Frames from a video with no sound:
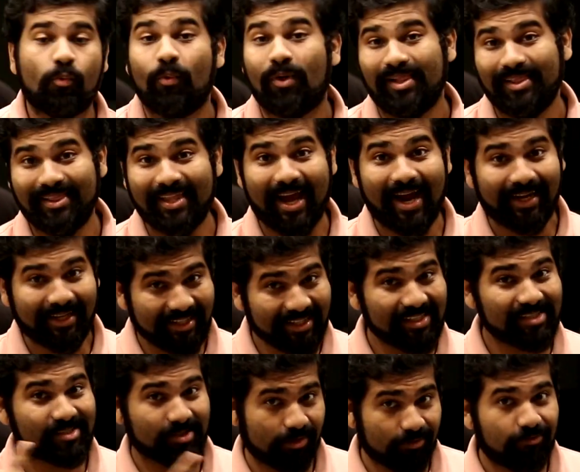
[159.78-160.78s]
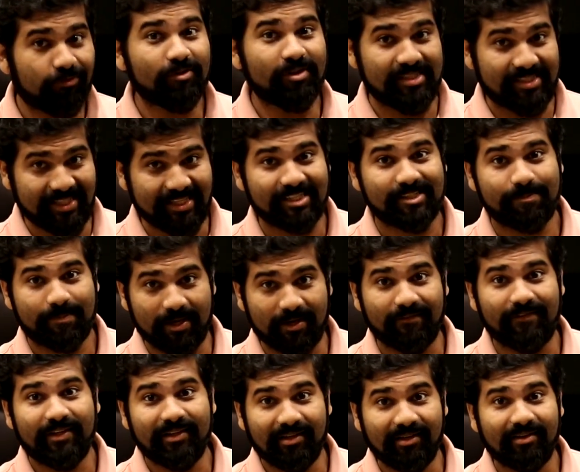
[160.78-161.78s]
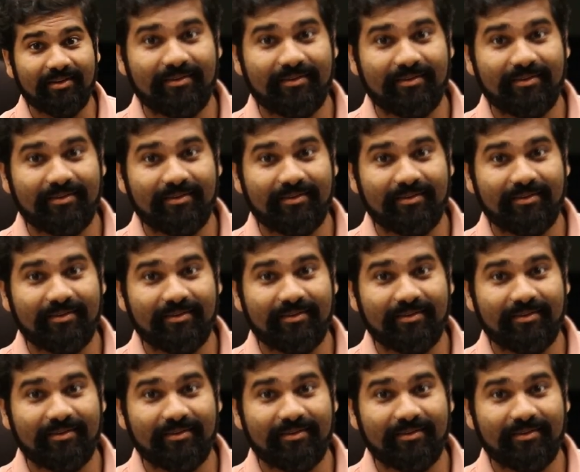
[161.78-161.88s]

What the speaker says: Well, that is a full-size spare wheel.